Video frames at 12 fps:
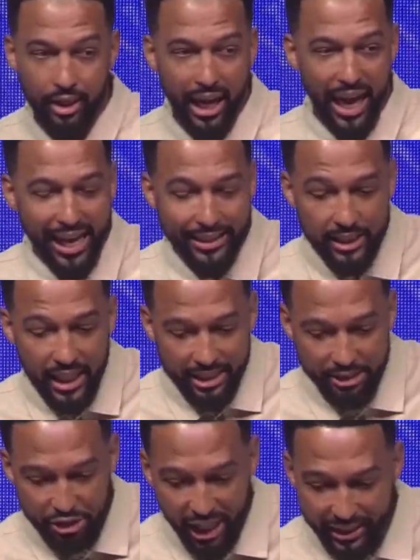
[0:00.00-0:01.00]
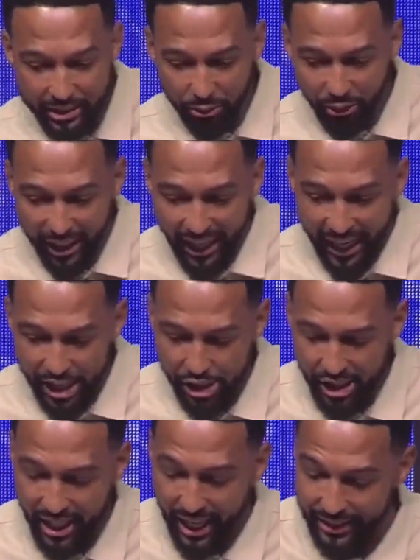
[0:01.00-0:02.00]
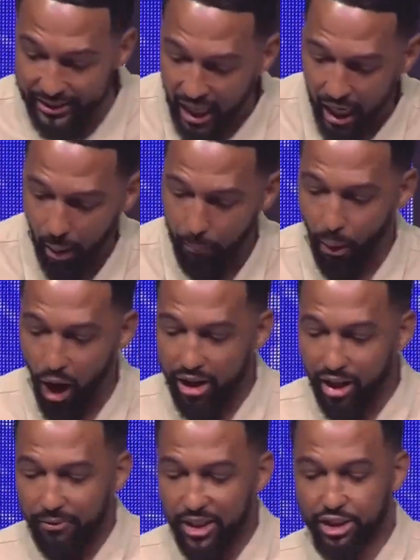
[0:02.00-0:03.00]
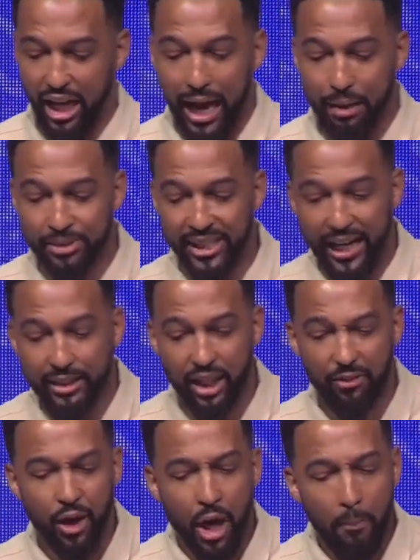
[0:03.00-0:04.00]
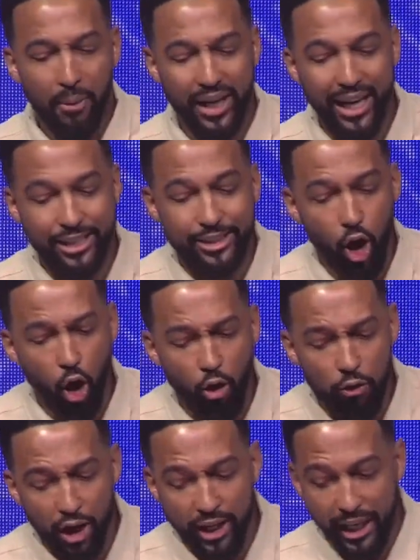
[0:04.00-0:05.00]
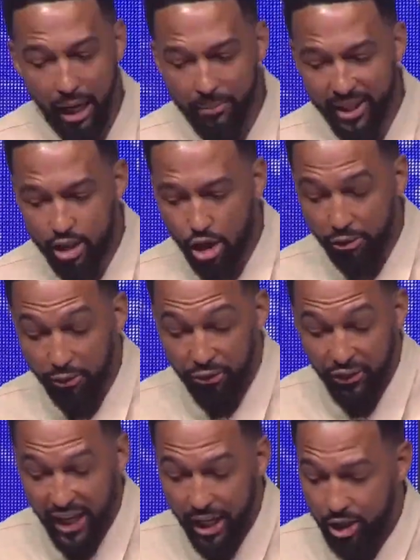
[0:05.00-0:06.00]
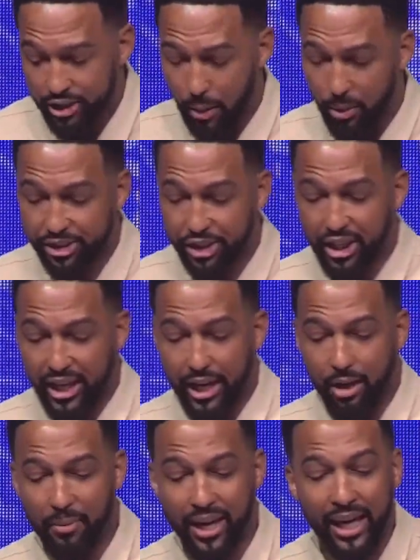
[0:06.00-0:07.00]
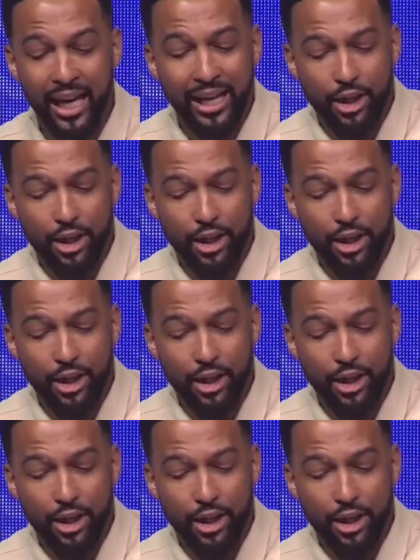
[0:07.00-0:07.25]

has sanctification as a part of its objective, but it's overcoming your fears. I want you to hear me.